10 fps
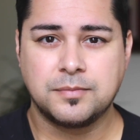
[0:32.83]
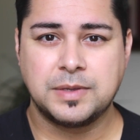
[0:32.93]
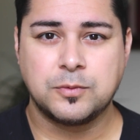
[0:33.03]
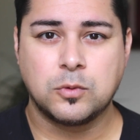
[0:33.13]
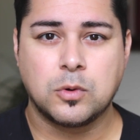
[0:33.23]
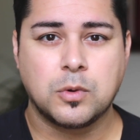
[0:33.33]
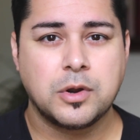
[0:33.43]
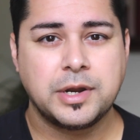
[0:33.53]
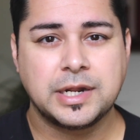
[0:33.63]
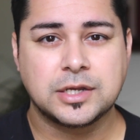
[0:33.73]
people were
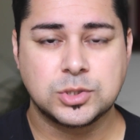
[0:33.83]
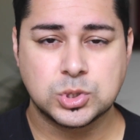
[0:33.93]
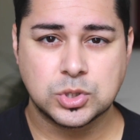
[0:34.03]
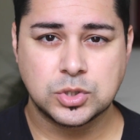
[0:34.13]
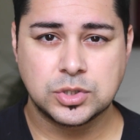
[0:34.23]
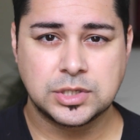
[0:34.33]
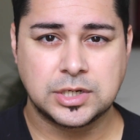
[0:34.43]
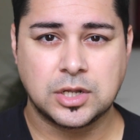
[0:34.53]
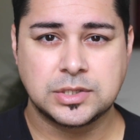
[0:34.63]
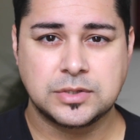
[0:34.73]
worried and concerned,
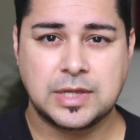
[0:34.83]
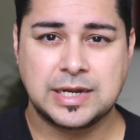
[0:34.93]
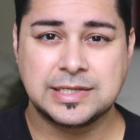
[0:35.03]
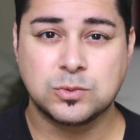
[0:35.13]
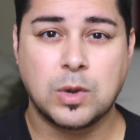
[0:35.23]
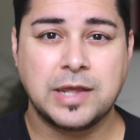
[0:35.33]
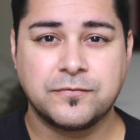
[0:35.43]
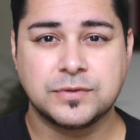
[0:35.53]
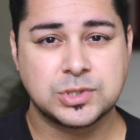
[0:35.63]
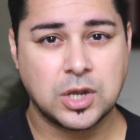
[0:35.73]
and also that his
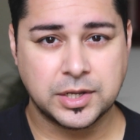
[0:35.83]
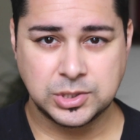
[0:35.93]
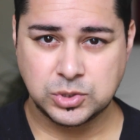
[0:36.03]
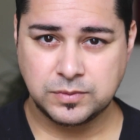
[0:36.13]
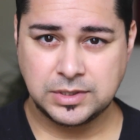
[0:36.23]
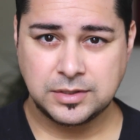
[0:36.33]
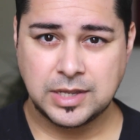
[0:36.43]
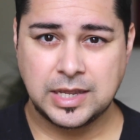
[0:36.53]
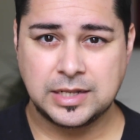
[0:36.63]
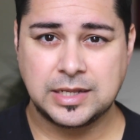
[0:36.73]
wife was talking to me
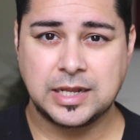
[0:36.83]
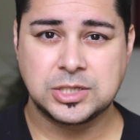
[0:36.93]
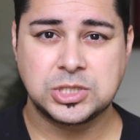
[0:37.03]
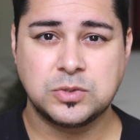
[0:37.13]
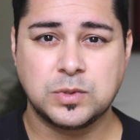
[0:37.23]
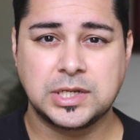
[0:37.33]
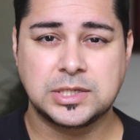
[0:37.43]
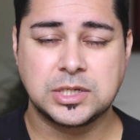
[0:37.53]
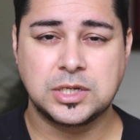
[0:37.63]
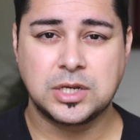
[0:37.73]
and that she wanted
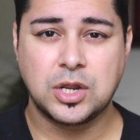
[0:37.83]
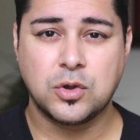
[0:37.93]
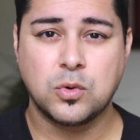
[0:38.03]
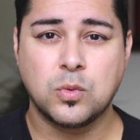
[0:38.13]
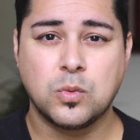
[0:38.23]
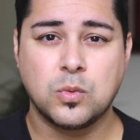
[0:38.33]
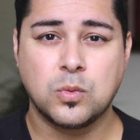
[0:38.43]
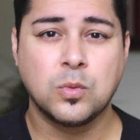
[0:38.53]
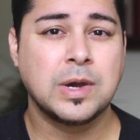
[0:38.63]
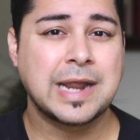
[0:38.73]
to know
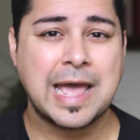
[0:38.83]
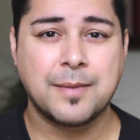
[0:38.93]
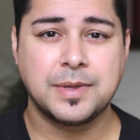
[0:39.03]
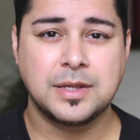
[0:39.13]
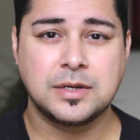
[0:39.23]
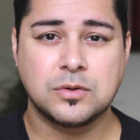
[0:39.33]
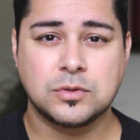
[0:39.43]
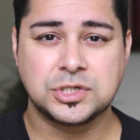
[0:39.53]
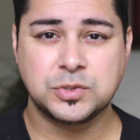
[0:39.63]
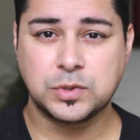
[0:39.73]
what happened,
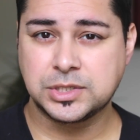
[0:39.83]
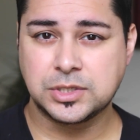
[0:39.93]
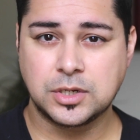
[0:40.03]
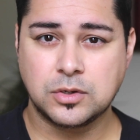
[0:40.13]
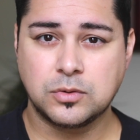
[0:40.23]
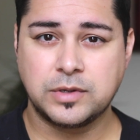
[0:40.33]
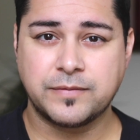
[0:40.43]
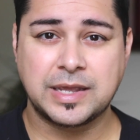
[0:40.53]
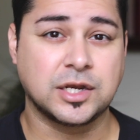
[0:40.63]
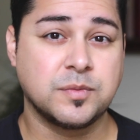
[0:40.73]
or she wanted to know if
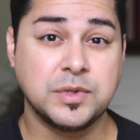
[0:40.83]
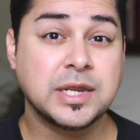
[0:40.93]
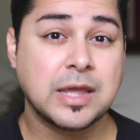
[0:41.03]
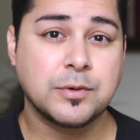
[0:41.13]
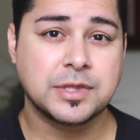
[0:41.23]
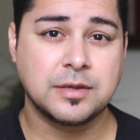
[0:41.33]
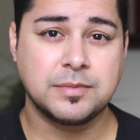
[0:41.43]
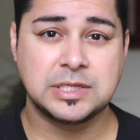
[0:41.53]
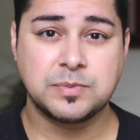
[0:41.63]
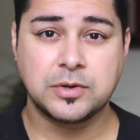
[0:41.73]
I could communicate with him
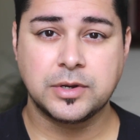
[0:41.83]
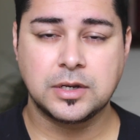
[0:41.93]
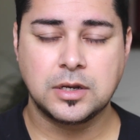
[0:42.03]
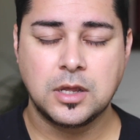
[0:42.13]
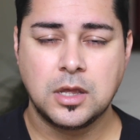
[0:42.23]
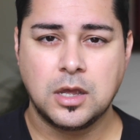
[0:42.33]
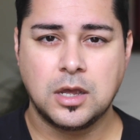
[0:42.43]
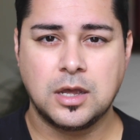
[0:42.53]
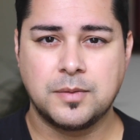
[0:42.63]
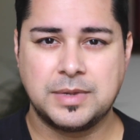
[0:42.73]
in spirit.
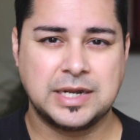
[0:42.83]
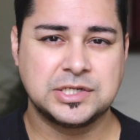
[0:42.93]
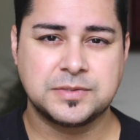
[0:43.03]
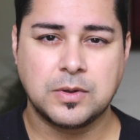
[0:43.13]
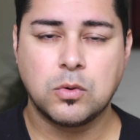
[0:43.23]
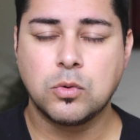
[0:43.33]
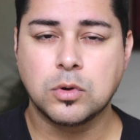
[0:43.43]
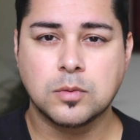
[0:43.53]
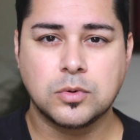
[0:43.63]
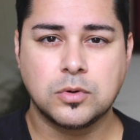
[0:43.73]
And I just felt
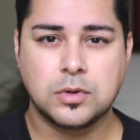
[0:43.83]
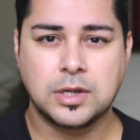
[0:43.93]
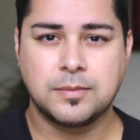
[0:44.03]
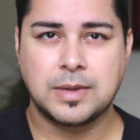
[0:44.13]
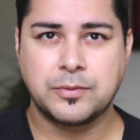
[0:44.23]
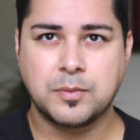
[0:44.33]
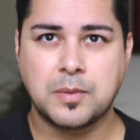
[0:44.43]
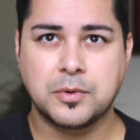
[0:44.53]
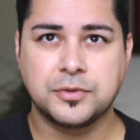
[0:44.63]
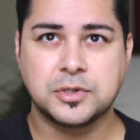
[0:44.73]
horrible. I
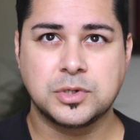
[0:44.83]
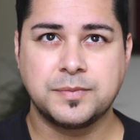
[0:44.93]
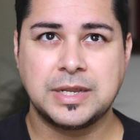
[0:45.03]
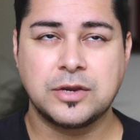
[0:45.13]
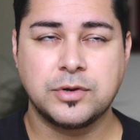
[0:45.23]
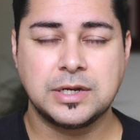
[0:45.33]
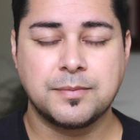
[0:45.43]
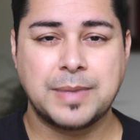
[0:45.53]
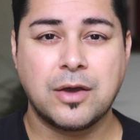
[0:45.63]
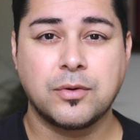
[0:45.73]
remember in the dream hearing
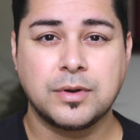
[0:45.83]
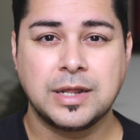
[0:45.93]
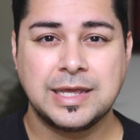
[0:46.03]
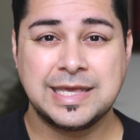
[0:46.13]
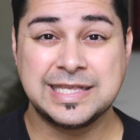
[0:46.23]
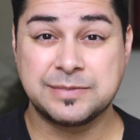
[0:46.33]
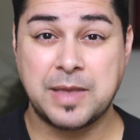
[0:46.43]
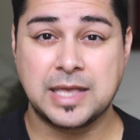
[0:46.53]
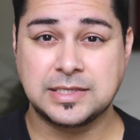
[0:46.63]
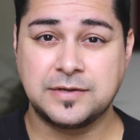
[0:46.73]
about his
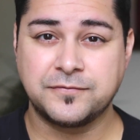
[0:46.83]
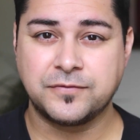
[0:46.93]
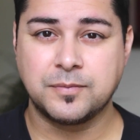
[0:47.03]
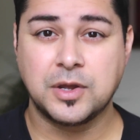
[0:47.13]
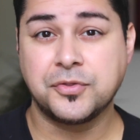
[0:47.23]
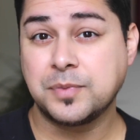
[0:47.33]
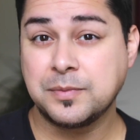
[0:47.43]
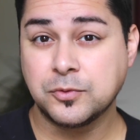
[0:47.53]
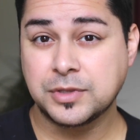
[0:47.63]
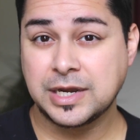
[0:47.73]
passing from other
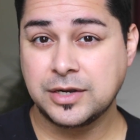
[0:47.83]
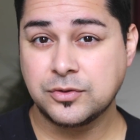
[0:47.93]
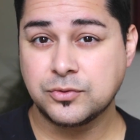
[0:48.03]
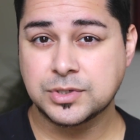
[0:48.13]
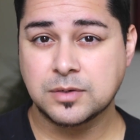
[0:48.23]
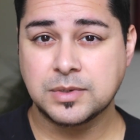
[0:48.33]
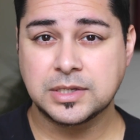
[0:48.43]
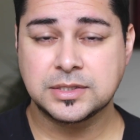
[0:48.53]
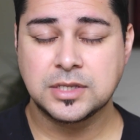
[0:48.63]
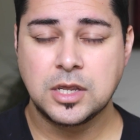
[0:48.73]
people that I knew through
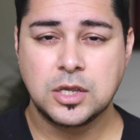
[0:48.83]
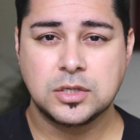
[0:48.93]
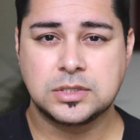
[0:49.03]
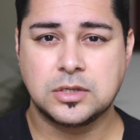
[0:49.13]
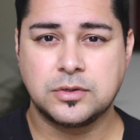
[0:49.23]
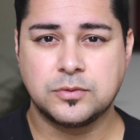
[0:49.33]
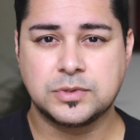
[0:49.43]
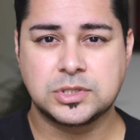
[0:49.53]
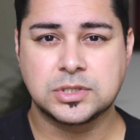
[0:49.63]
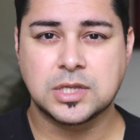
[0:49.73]
Starbucks, so it
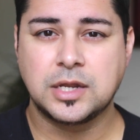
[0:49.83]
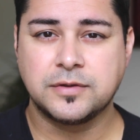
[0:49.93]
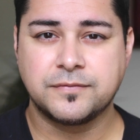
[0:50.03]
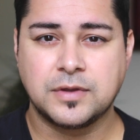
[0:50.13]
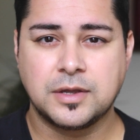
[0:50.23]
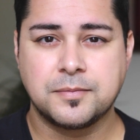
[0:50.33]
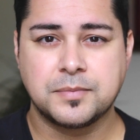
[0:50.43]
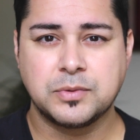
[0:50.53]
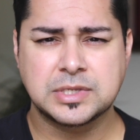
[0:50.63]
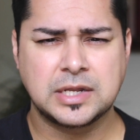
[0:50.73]
was just
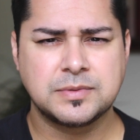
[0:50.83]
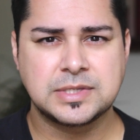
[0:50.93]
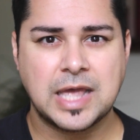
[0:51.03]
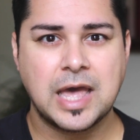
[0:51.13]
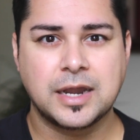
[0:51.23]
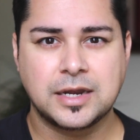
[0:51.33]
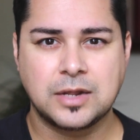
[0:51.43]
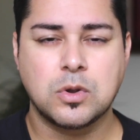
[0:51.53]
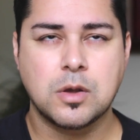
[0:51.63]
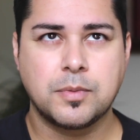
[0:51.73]
it was kind of sad. And I
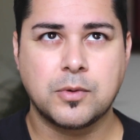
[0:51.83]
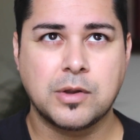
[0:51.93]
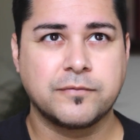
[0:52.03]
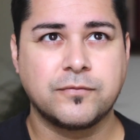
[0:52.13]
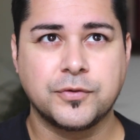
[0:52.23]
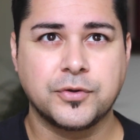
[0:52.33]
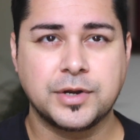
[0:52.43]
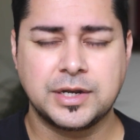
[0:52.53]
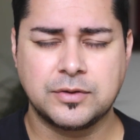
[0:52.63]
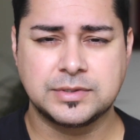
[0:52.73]
woke up around
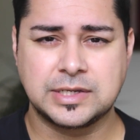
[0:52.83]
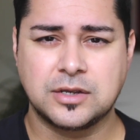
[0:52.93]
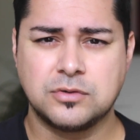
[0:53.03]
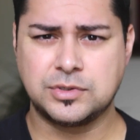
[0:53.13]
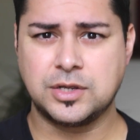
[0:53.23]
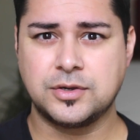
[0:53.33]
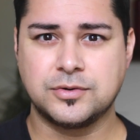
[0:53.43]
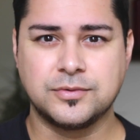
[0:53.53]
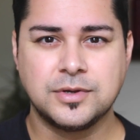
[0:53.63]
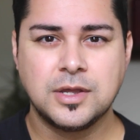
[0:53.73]
4:30, and I was like, oh
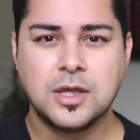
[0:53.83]
no.